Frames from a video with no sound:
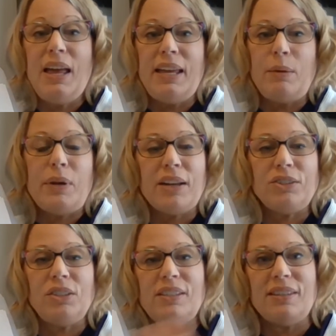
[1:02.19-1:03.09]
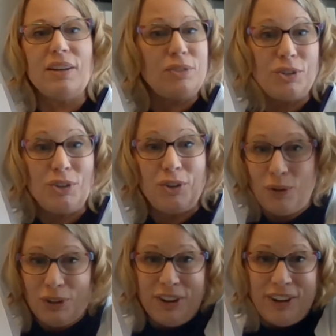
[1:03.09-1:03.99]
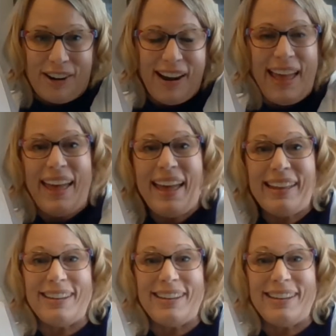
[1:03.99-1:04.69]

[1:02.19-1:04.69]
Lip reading: he would actually sit on your shoulder your head